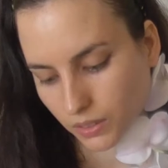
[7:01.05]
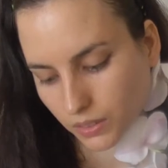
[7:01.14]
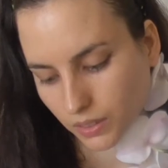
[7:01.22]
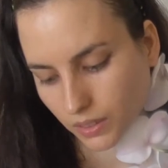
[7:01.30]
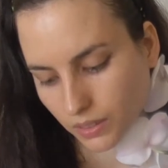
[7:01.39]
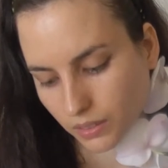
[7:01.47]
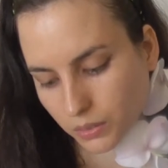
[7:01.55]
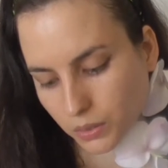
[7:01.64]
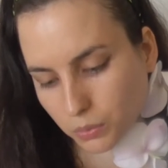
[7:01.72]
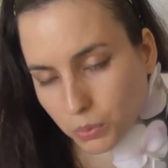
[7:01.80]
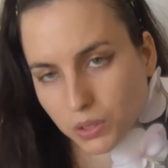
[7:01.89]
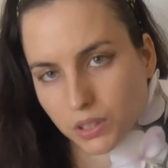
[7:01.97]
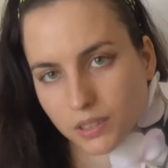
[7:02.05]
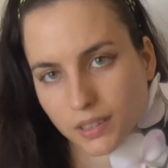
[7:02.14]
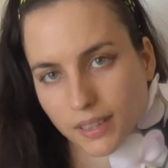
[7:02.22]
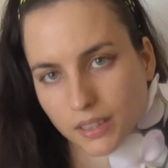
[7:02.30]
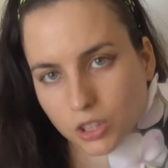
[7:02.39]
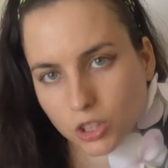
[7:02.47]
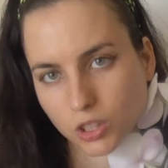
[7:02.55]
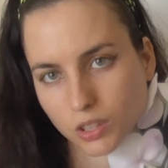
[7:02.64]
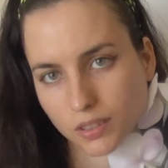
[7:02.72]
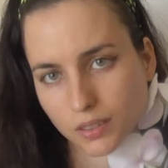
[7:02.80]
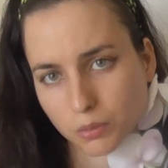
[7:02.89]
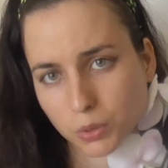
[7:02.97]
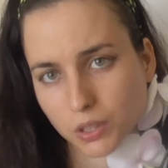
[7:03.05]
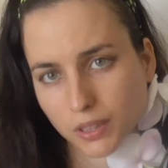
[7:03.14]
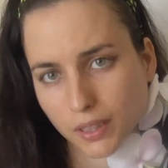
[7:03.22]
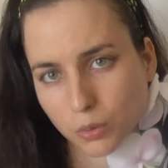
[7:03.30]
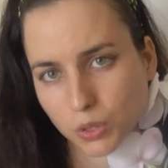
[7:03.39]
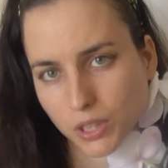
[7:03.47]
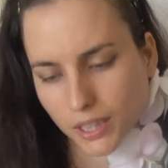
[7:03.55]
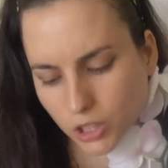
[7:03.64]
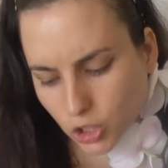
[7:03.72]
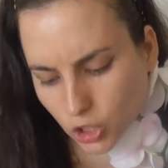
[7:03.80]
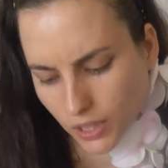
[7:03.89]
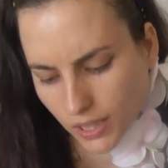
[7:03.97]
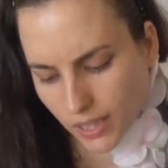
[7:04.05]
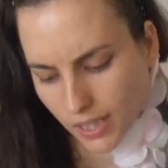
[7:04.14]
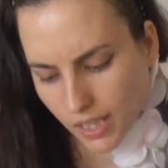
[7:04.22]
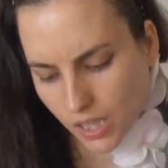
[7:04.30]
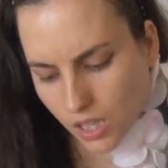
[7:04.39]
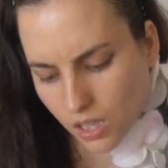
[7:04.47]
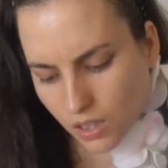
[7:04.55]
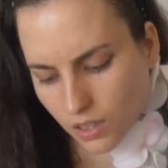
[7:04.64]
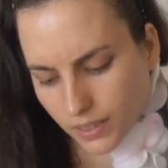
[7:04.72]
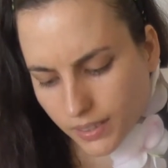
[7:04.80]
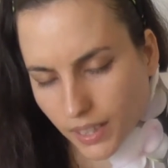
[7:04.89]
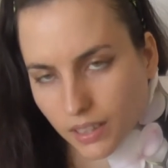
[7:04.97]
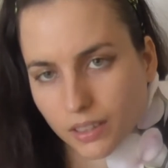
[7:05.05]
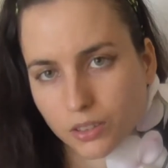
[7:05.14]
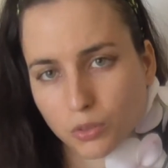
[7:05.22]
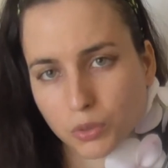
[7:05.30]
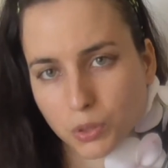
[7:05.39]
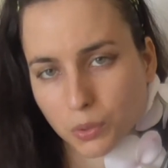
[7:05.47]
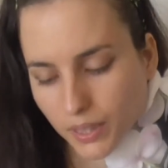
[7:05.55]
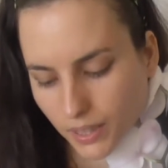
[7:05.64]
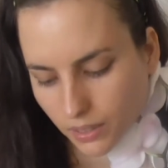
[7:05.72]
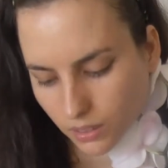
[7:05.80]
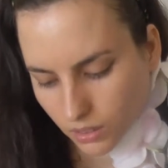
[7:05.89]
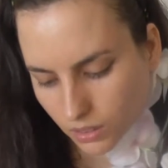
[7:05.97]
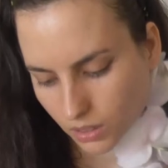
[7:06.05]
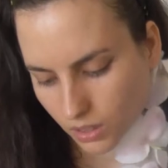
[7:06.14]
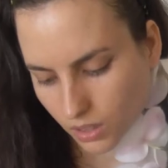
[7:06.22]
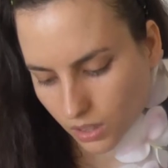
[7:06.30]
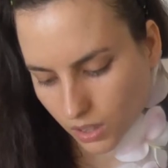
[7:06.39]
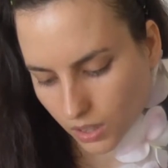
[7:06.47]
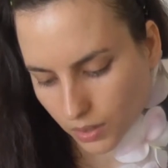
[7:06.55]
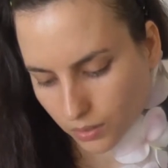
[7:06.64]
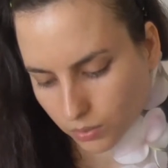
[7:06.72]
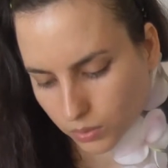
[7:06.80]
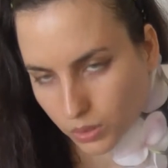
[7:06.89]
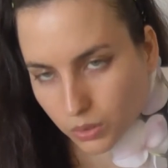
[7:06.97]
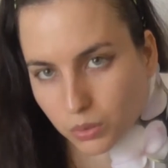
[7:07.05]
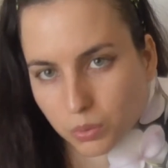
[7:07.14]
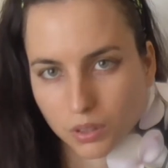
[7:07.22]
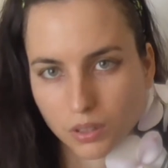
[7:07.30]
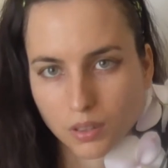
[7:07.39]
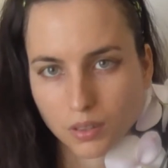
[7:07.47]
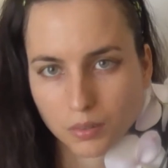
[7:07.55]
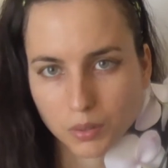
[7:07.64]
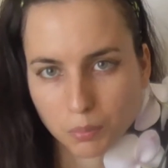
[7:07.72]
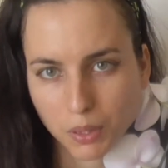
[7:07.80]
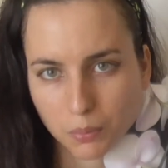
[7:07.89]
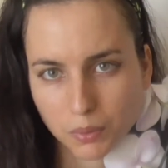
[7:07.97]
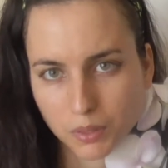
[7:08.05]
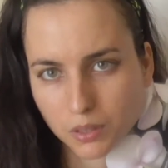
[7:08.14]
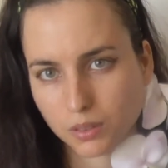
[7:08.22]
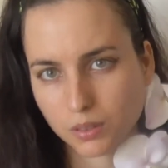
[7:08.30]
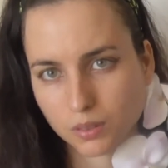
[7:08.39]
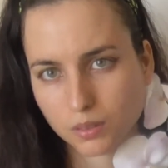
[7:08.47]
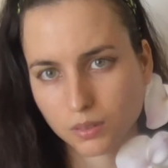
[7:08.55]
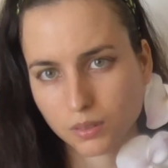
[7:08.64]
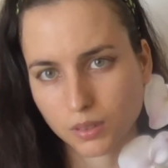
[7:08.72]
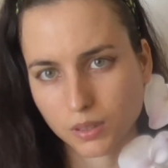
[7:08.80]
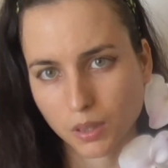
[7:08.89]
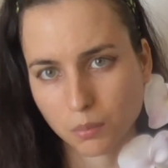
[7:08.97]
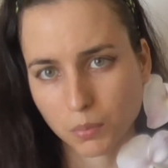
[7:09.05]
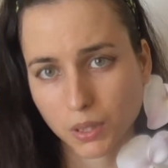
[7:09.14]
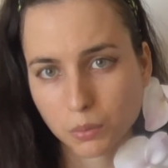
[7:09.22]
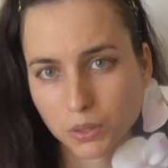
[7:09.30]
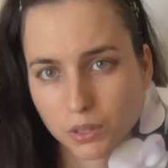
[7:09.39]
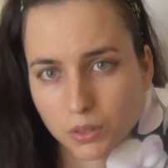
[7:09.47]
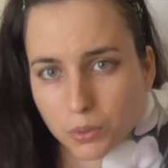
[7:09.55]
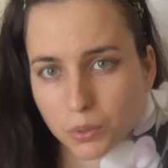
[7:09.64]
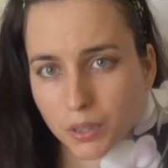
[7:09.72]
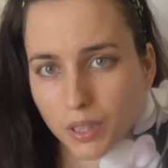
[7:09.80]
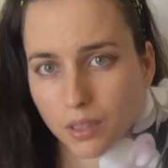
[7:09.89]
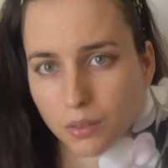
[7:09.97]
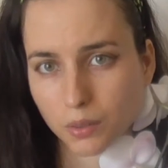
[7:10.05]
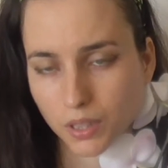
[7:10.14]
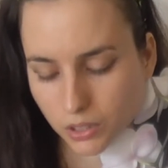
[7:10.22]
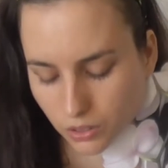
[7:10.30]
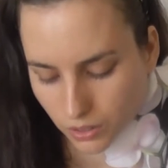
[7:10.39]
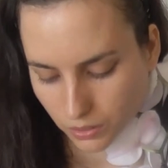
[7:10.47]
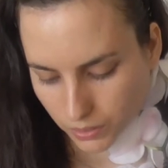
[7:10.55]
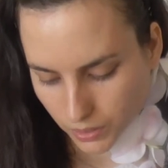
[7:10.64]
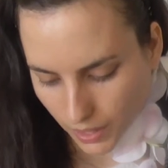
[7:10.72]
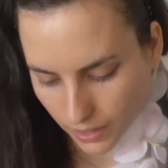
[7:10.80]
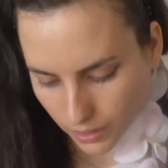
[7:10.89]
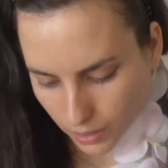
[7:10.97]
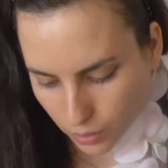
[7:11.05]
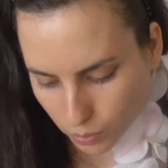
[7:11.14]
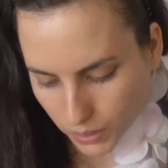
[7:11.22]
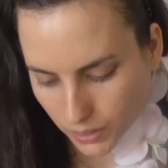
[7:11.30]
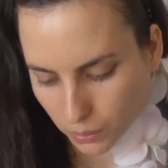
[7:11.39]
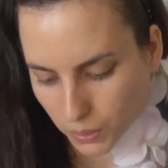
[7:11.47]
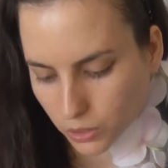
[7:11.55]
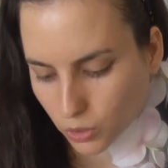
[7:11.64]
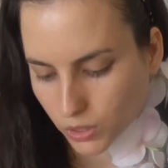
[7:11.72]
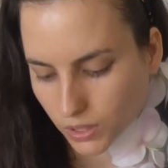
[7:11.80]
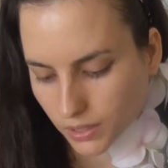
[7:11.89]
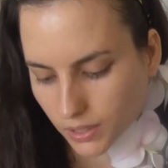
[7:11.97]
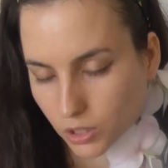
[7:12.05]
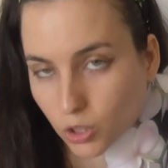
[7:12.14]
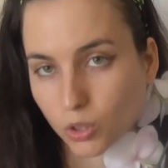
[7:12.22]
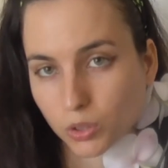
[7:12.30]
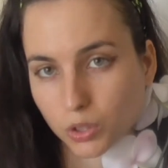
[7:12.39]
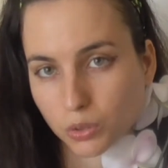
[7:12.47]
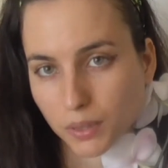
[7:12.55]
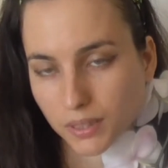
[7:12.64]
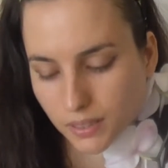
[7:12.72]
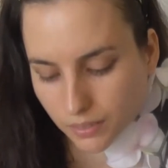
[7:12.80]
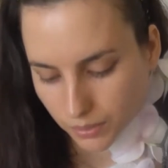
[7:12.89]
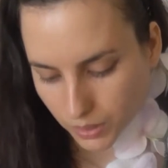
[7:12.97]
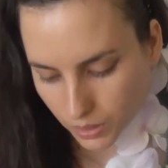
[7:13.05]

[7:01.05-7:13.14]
the Rusin language actually a dialect of Ukrainian. So it's really debate whether it's the same language as Ukrainian or actually a different dialect. But anyways, those are its closest relatives.